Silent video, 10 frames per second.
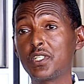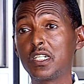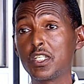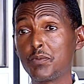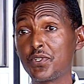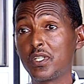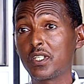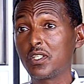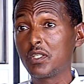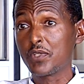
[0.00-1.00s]
Gadaa Special
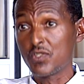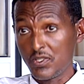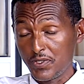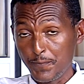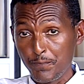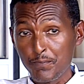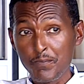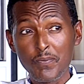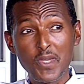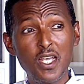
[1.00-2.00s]
Economic Zone.
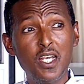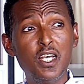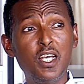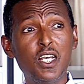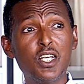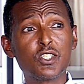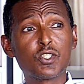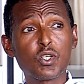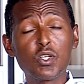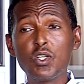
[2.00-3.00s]

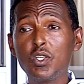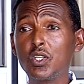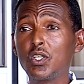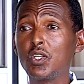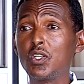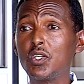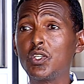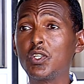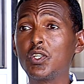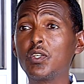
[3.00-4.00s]

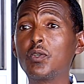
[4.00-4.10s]
So